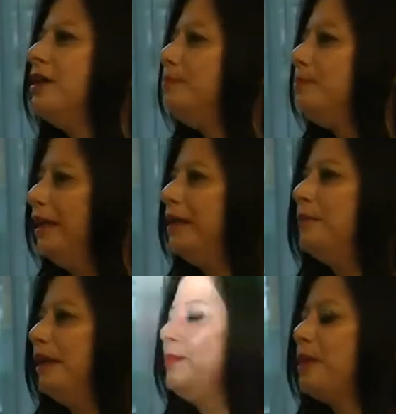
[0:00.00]

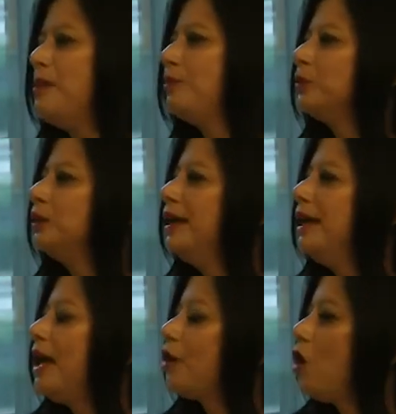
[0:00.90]
Many, many people,
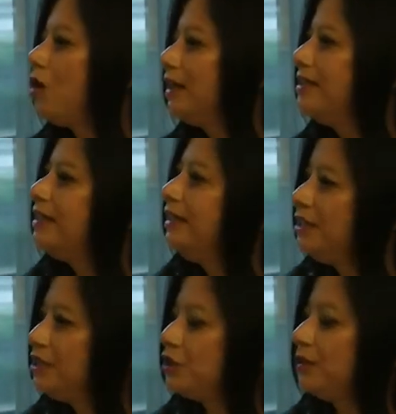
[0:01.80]
our colleagues in
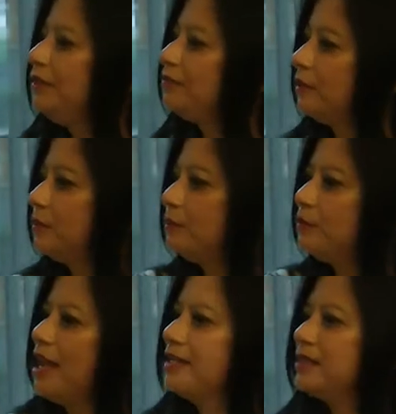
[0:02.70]
industry from
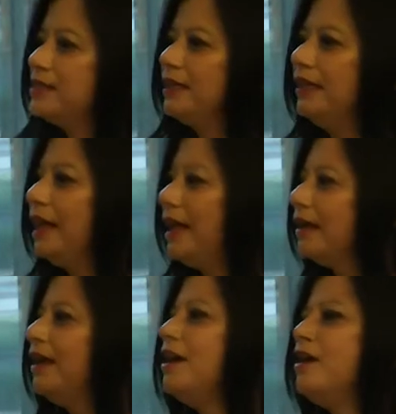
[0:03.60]
Janssen
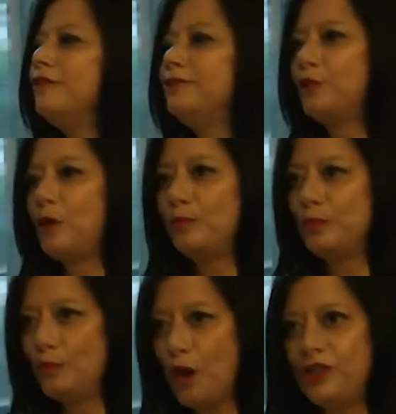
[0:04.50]
Sealag,
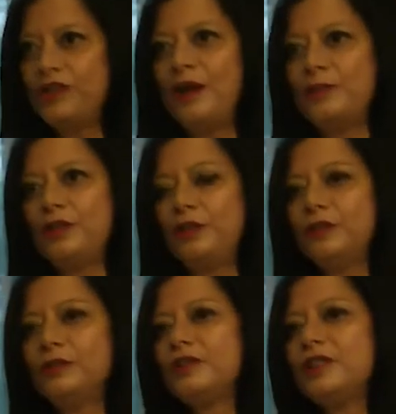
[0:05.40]
from Roche
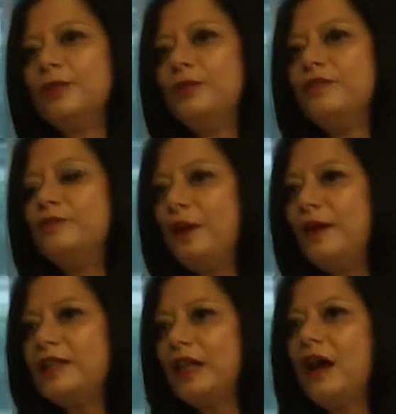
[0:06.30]
Pharmaceuticals. We're
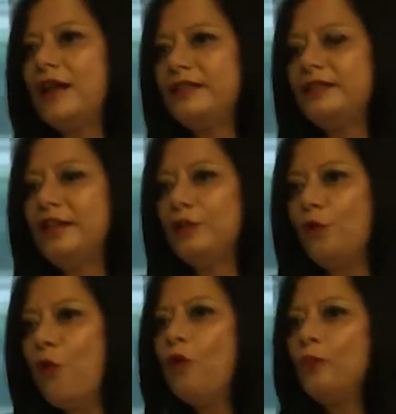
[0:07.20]
very delighted that
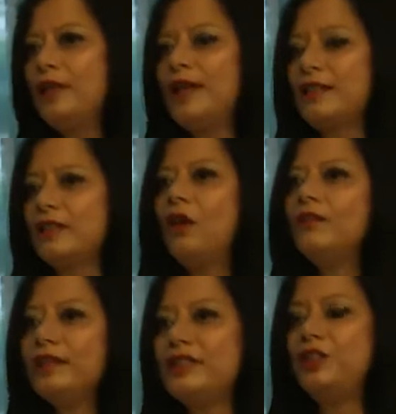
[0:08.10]
you're all with us
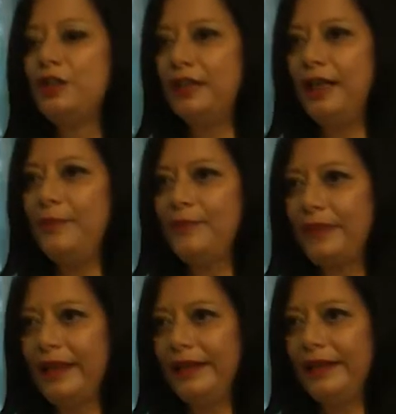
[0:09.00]
on this journey.
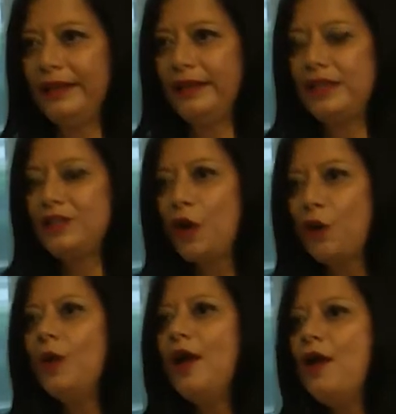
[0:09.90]

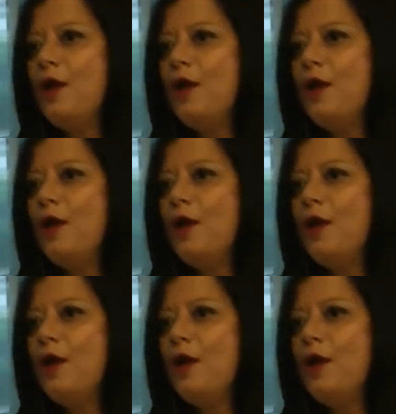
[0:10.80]
So